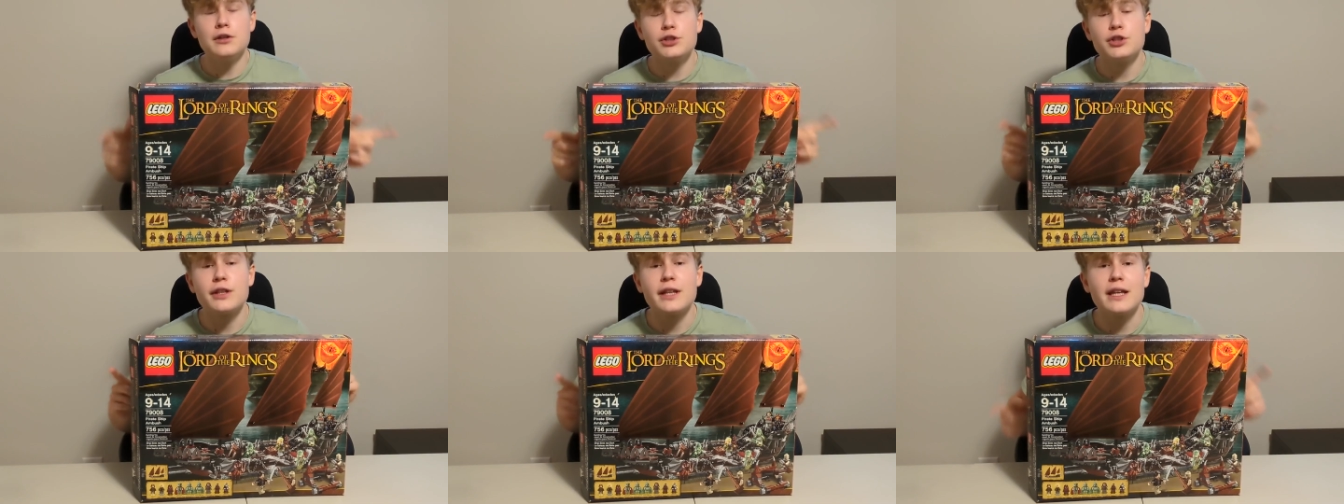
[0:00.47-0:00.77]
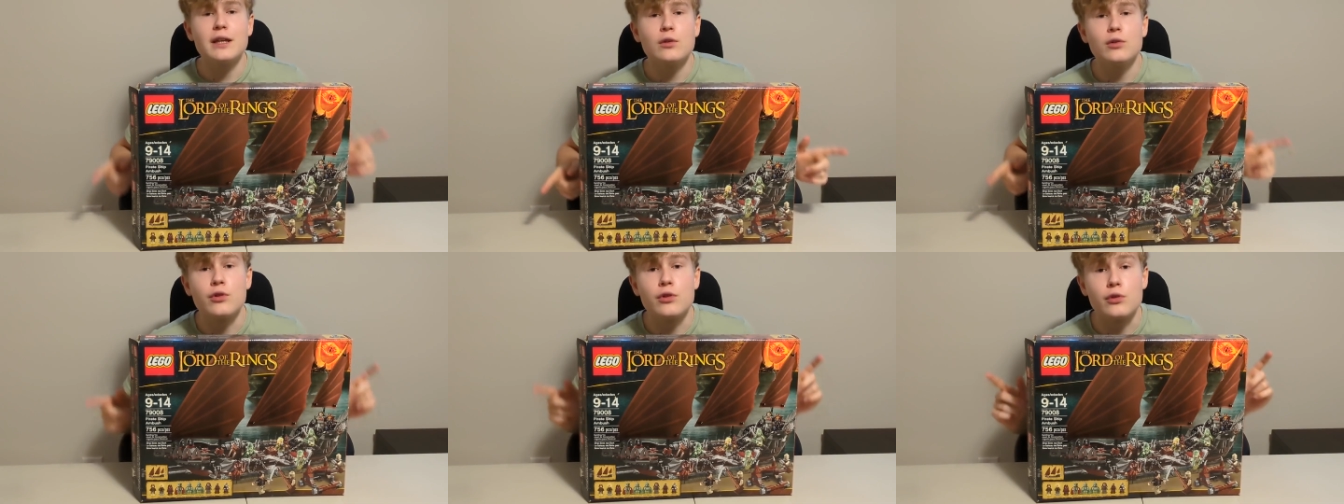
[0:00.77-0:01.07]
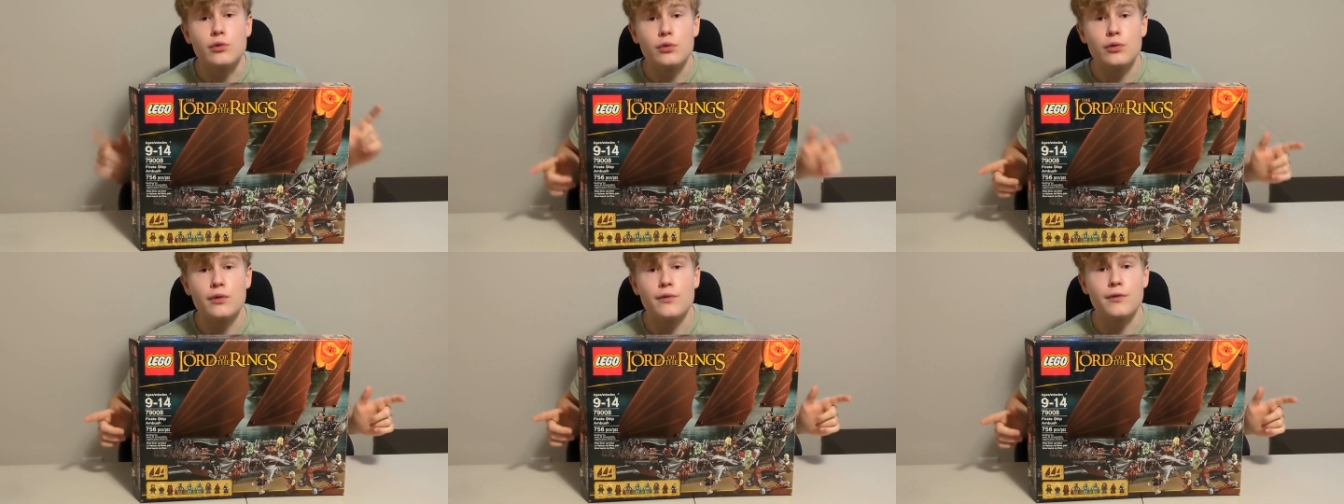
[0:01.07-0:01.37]
Here's the Lego The
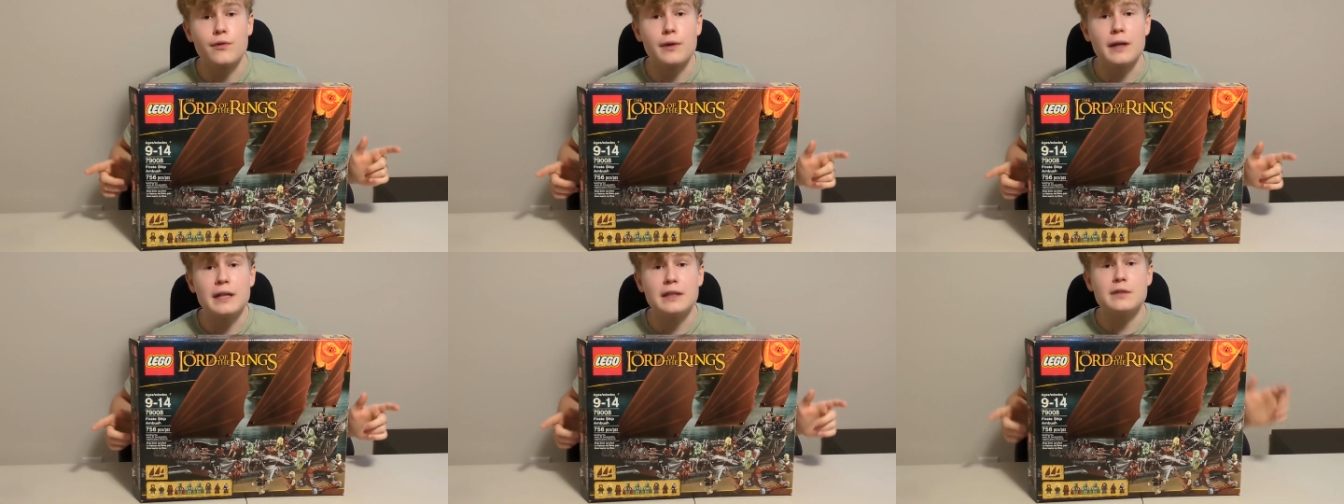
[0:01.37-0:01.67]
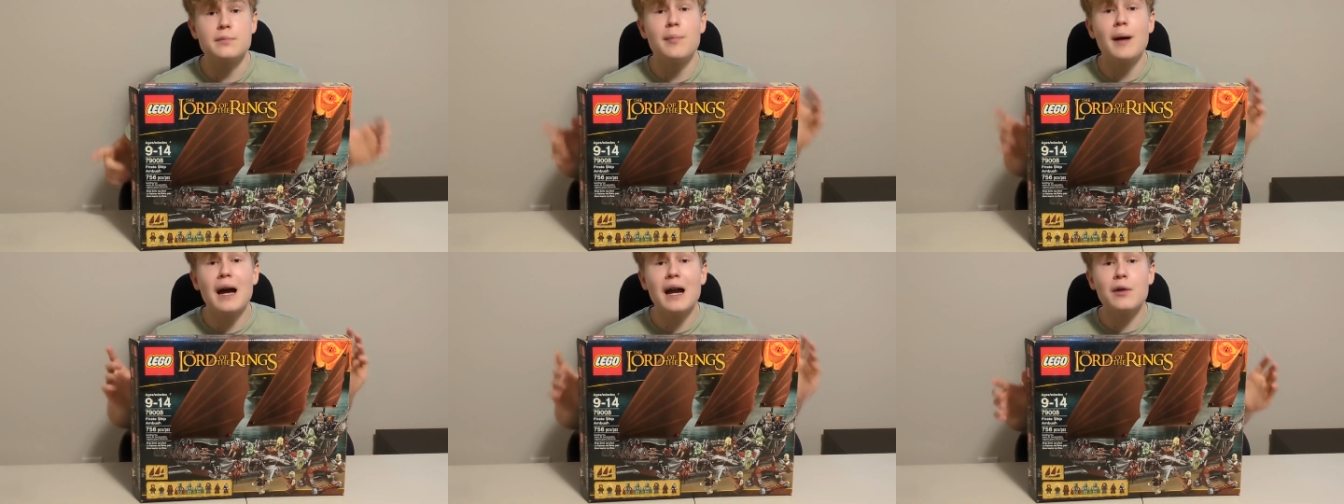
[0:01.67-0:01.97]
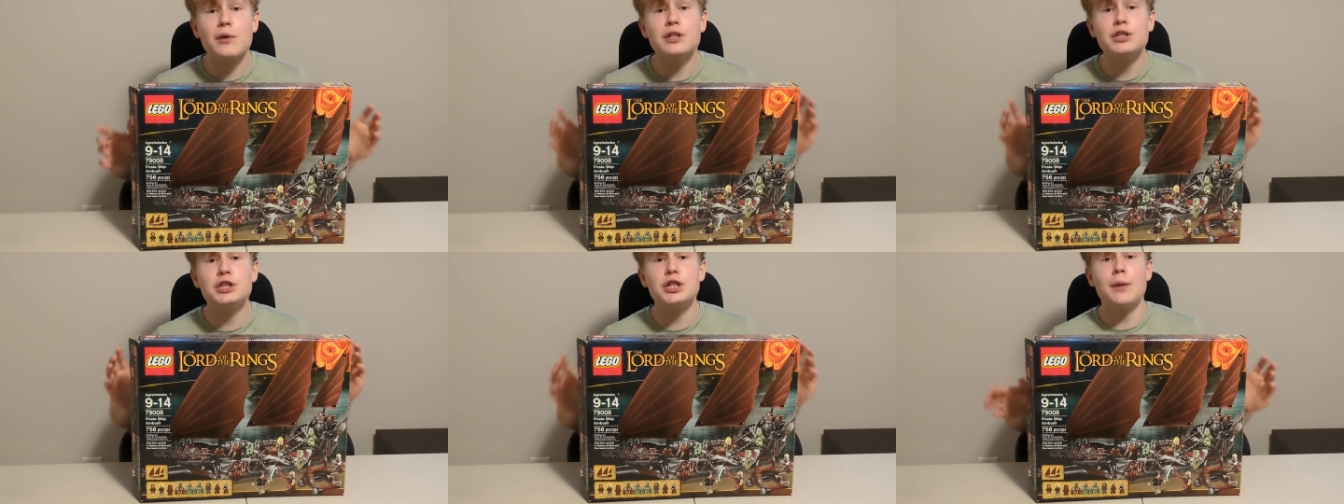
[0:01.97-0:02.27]
Lord of the Rings
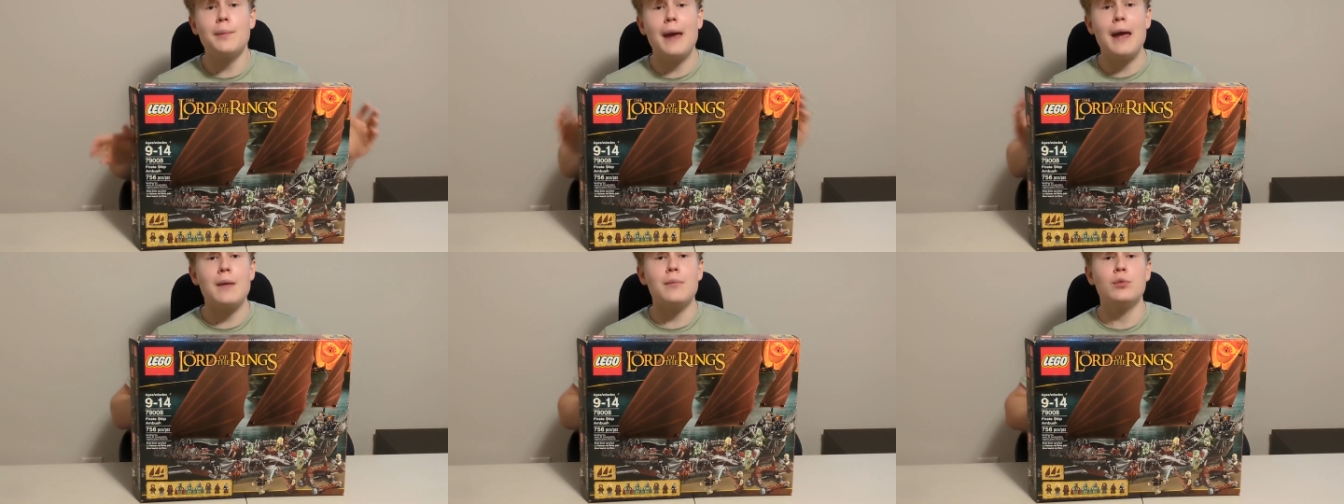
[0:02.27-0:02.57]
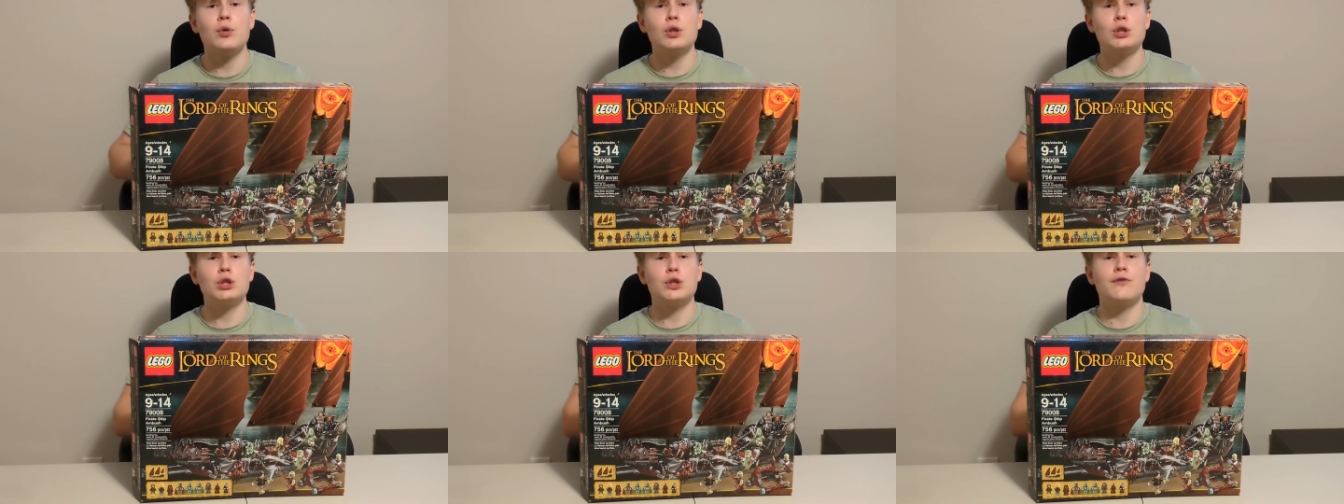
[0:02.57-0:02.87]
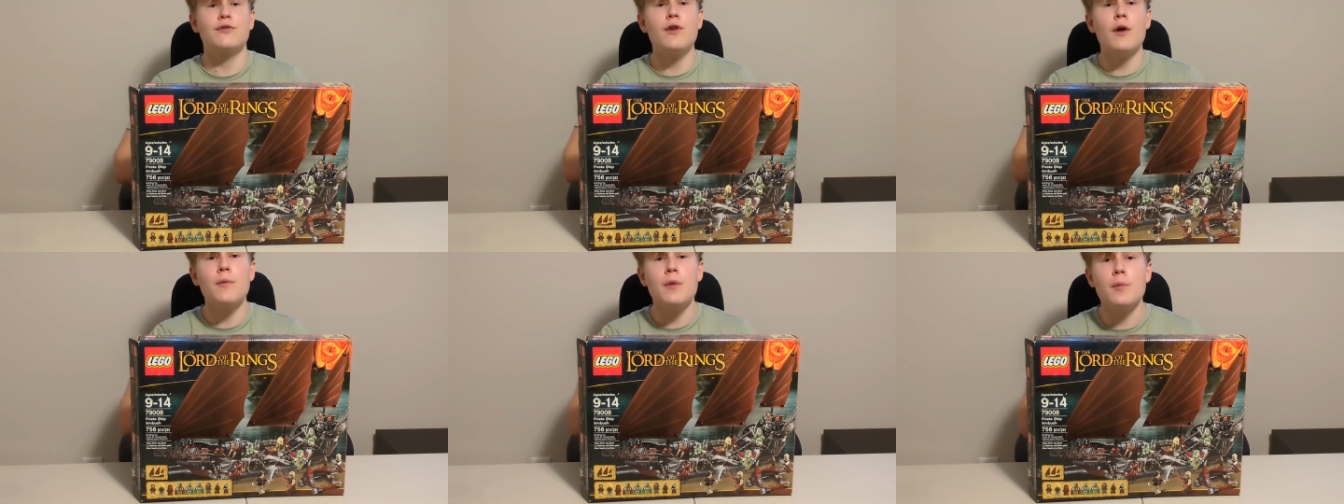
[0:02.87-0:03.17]
pirate ship ambush
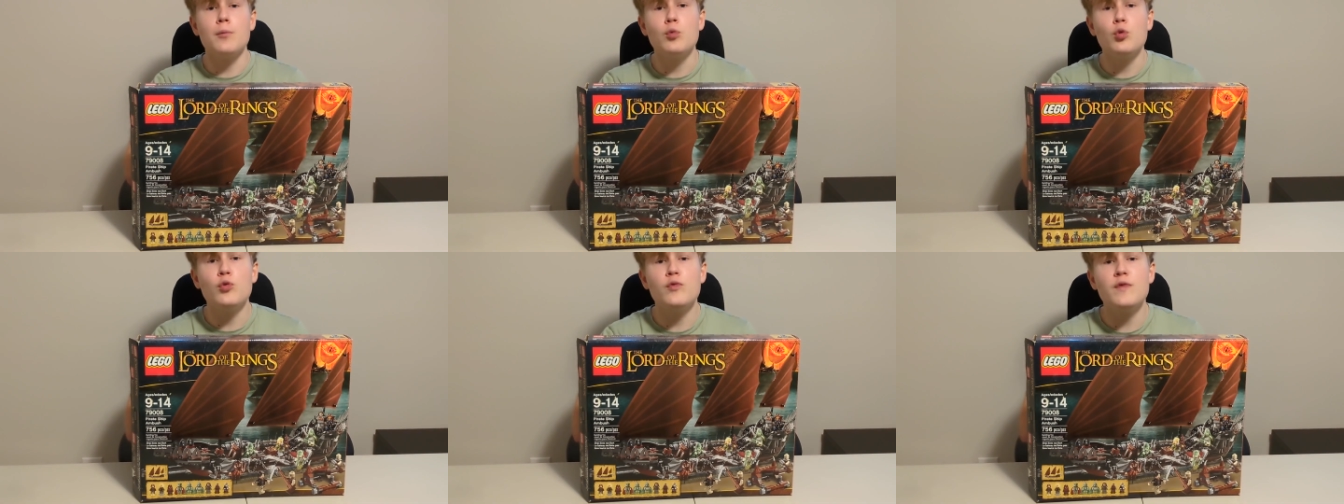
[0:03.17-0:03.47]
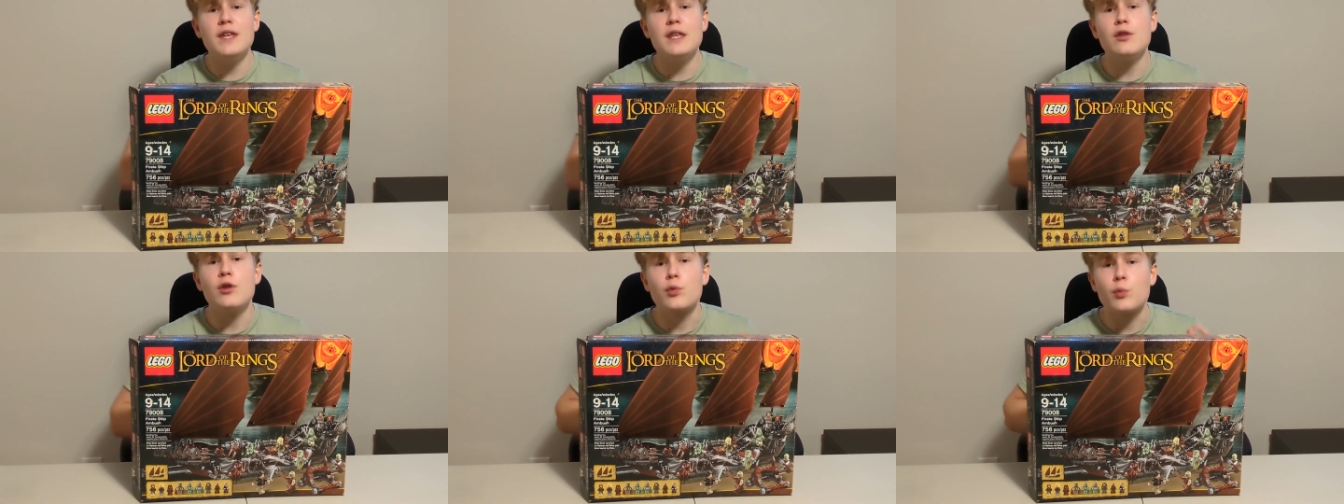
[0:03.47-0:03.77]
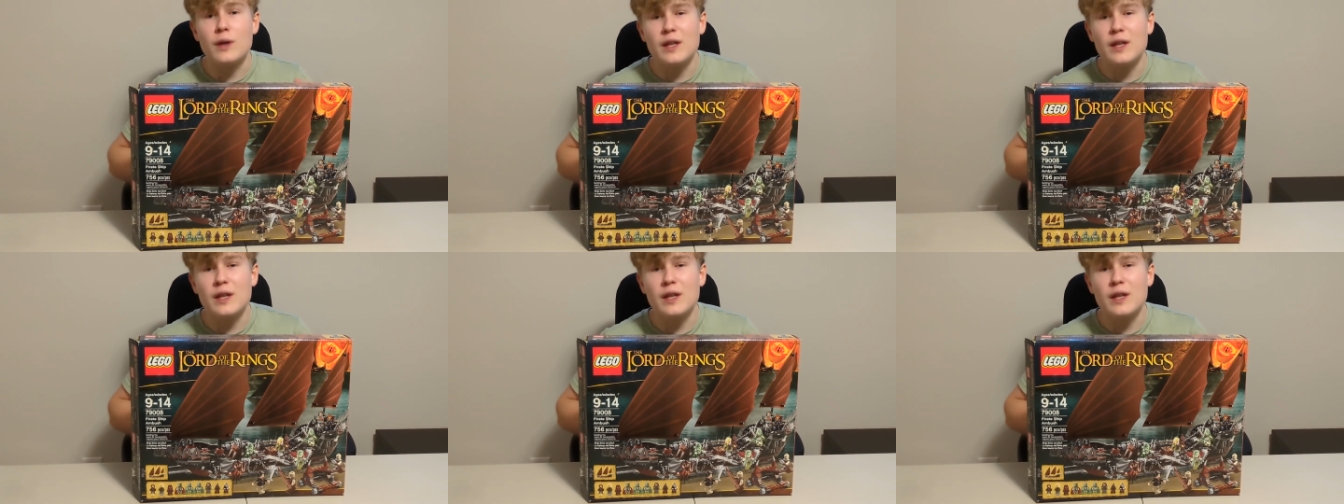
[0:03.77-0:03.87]
from the movie The